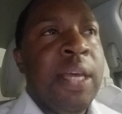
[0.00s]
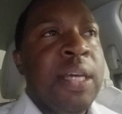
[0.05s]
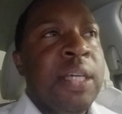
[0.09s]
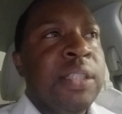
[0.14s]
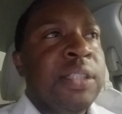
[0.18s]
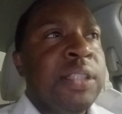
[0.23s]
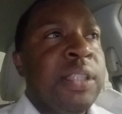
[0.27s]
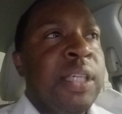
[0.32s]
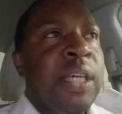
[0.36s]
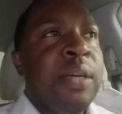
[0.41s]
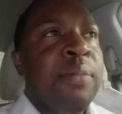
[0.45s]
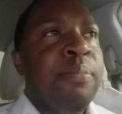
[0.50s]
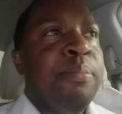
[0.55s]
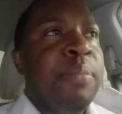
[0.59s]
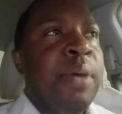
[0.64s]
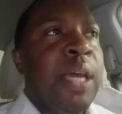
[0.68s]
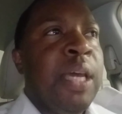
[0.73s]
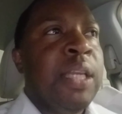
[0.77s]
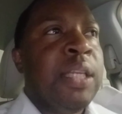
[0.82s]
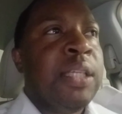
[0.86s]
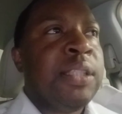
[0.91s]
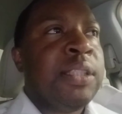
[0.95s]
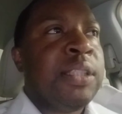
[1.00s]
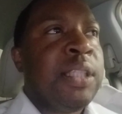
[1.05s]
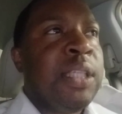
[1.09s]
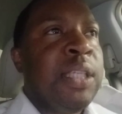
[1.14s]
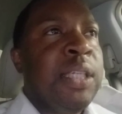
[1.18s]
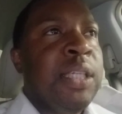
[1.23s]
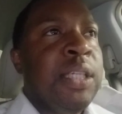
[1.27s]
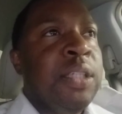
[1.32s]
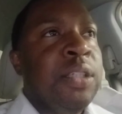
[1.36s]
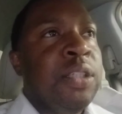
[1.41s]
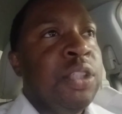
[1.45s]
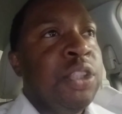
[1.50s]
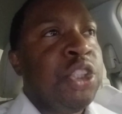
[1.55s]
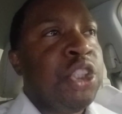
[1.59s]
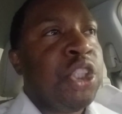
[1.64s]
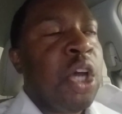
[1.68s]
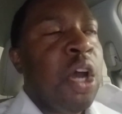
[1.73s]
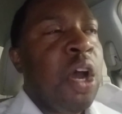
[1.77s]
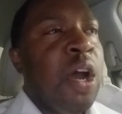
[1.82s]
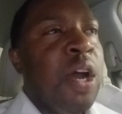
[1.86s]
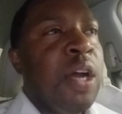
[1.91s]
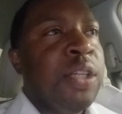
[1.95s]
Skip Bayless leading the
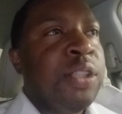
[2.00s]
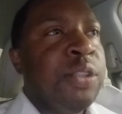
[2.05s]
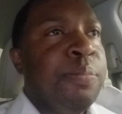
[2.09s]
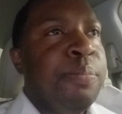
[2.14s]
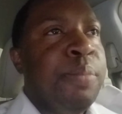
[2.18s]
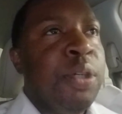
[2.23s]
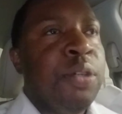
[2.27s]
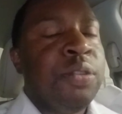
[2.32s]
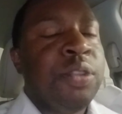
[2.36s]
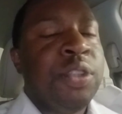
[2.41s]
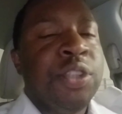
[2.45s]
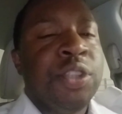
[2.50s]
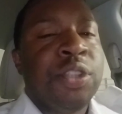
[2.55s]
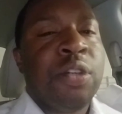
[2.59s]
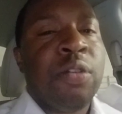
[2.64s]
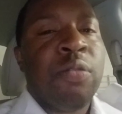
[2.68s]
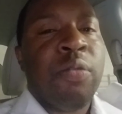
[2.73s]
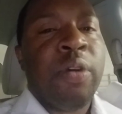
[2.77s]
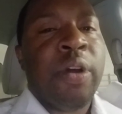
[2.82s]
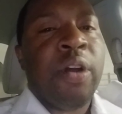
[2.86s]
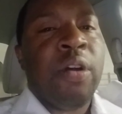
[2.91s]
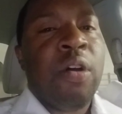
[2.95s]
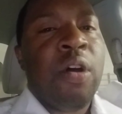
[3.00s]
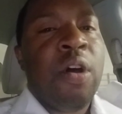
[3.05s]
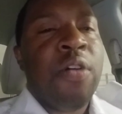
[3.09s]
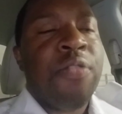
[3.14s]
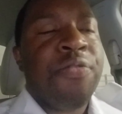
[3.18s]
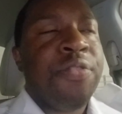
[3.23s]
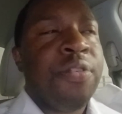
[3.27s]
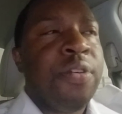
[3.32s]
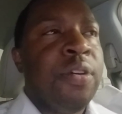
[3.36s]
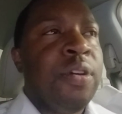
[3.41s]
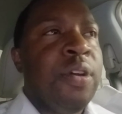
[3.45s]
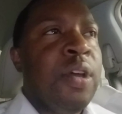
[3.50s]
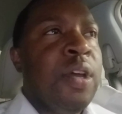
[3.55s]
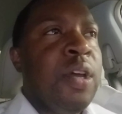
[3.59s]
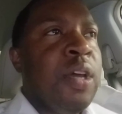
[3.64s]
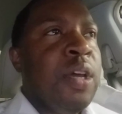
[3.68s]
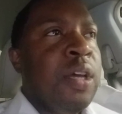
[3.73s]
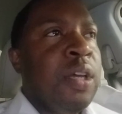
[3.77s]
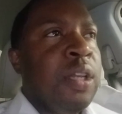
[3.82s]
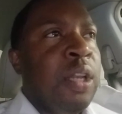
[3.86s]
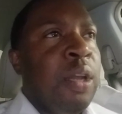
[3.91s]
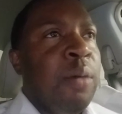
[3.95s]
charge, built his career off of
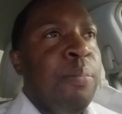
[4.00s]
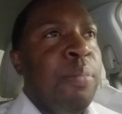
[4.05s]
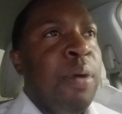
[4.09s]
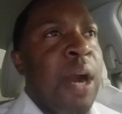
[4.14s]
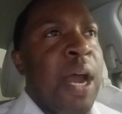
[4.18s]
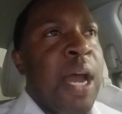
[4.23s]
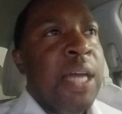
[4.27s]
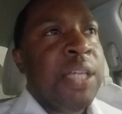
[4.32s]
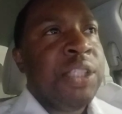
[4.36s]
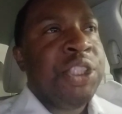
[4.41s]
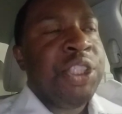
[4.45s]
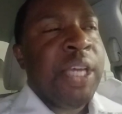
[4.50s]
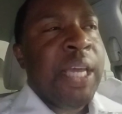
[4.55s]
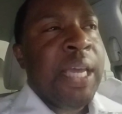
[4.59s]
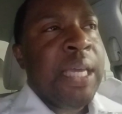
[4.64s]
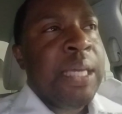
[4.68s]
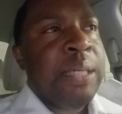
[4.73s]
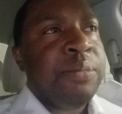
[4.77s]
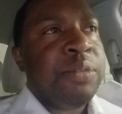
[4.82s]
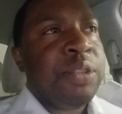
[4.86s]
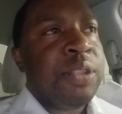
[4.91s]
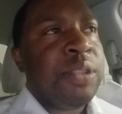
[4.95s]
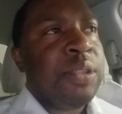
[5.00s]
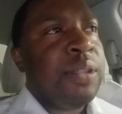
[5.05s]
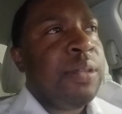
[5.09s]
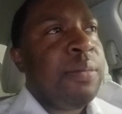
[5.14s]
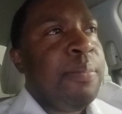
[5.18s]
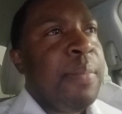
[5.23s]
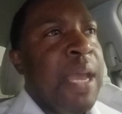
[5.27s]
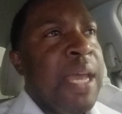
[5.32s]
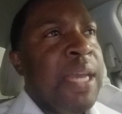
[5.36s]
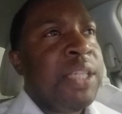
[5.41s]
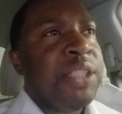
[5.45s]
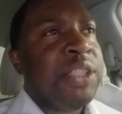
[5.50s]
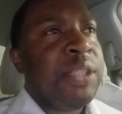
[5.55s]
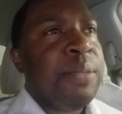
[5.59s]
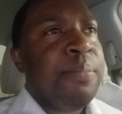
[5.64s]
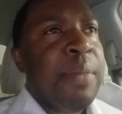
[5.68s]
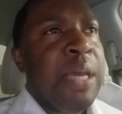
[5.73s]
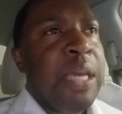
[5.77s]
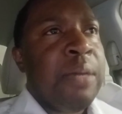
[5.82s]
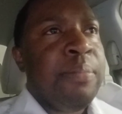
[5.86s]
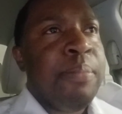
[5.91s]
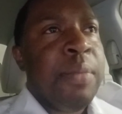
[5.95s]
LeBron James, managed to
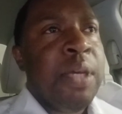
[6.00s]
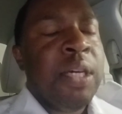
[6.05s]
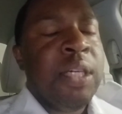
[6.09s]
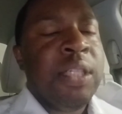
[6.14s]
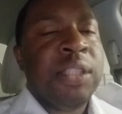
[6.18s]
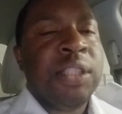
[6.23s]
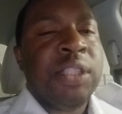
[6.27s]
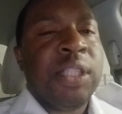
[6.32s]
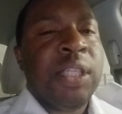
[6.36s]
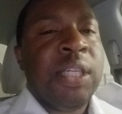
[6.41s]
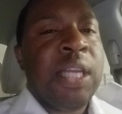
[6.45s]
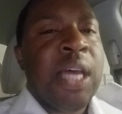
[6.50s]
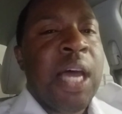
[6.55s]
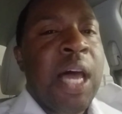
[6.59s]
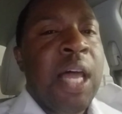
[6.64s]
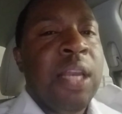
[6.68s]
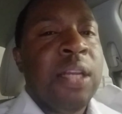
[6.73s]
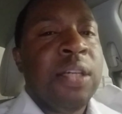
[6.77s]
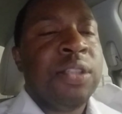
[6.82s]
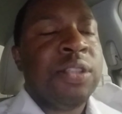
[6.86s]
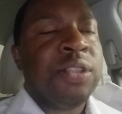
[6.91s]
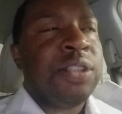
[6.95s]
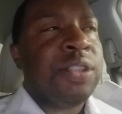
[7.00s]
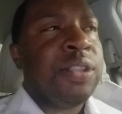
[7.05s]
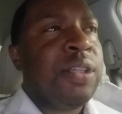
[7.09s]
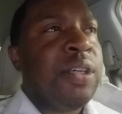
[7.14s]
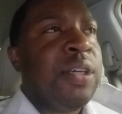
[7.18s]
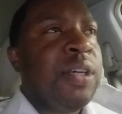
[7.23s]
make millions of dollars,